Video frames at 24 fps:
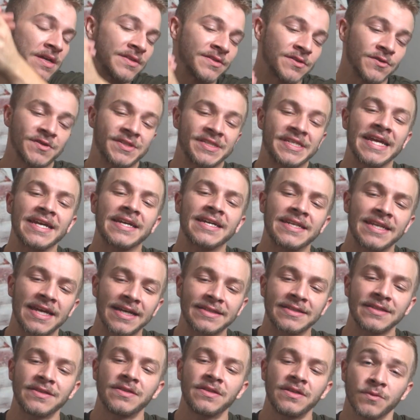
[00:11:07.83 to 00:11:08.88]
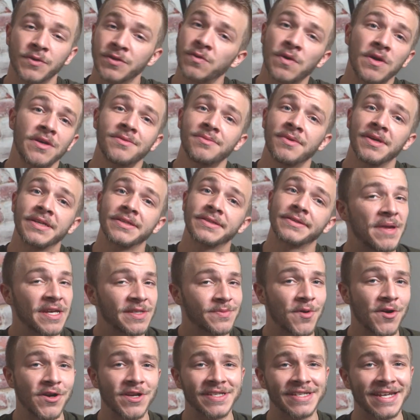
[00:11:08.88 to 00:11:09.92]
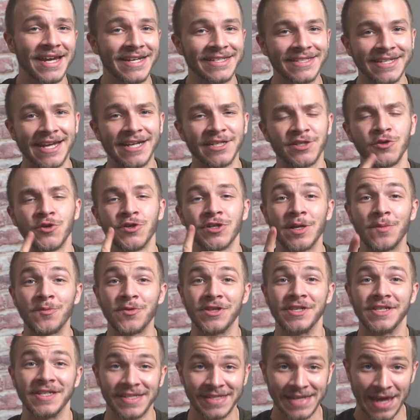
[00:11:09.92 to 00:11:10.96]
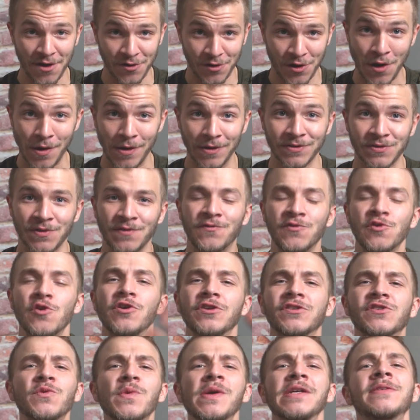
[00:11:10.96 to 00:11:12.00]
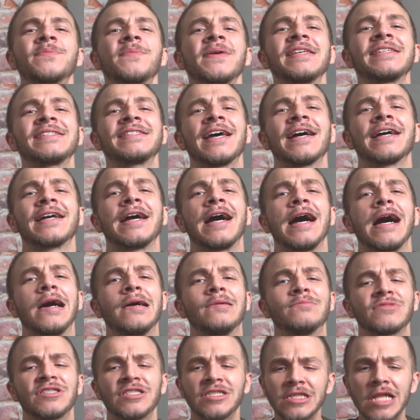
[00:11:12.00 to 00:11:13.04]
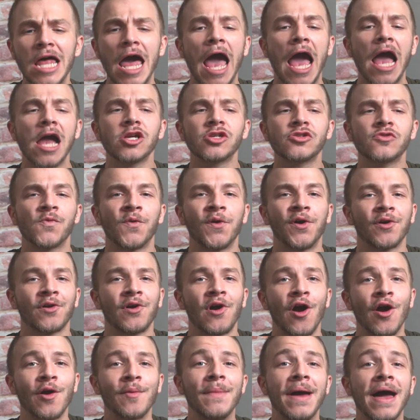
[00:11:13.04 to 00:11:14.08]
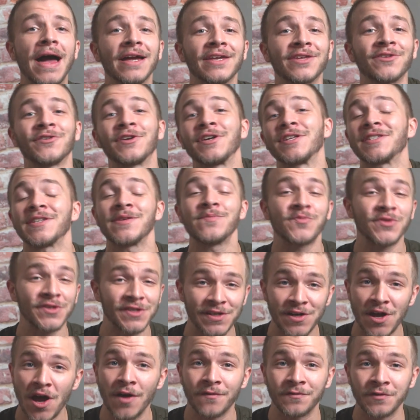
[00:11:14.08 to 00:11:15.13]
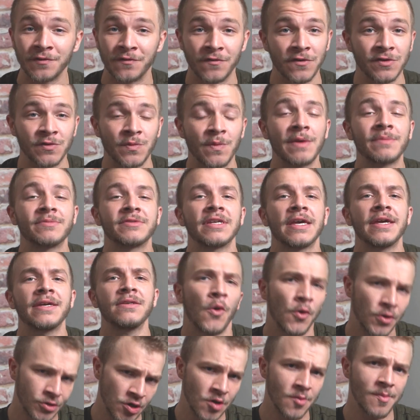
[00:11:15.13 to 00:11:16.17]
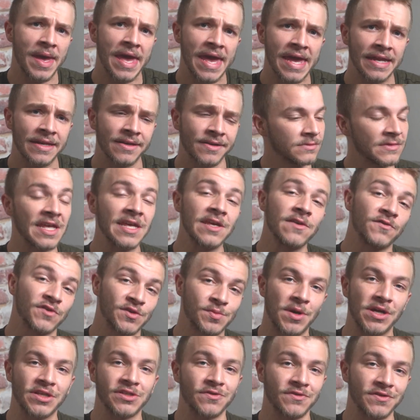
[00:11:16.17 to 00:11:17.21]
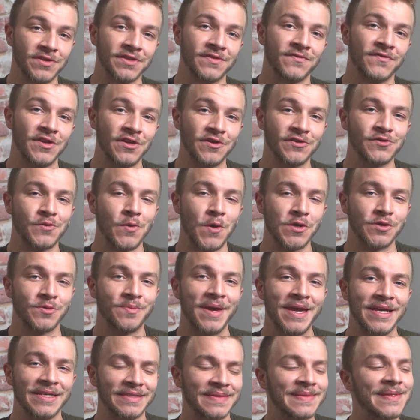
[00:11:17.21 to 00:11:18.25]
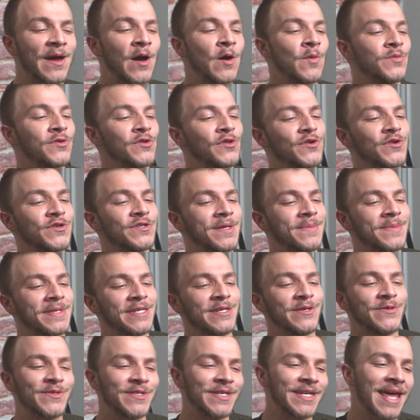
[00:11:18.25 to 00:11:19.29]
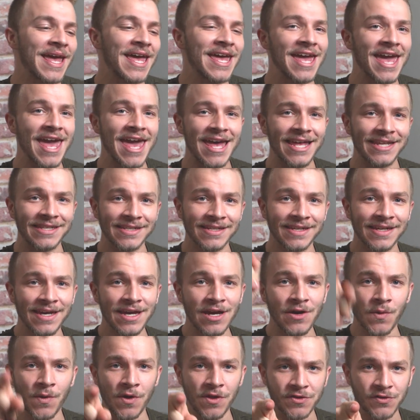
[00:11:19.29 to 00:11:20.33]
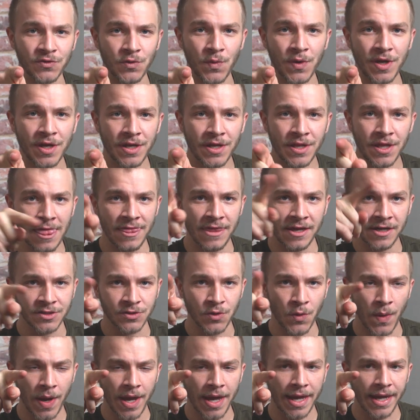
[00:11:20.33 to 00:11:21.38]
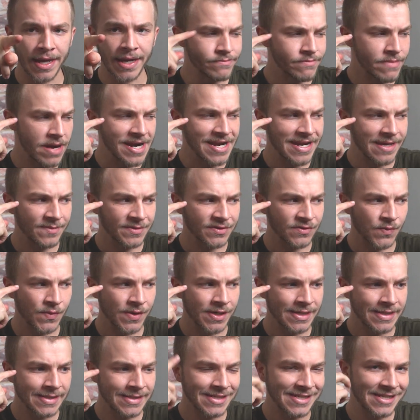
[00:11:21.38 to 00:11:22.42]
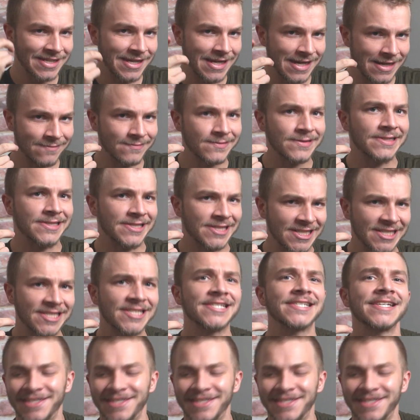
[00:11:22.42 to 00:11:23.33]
So stay connected with Squarespace. Best part is, guys, I got you hooked up with a discount code. So if you go to squarespace.com/WillCarmack, you'll get 10% off your first website or domain. Thank you for sponsoring this video, Squarespace. I hope you learned something new today, and where there's a will, there's a way. My name is Will, and have a nice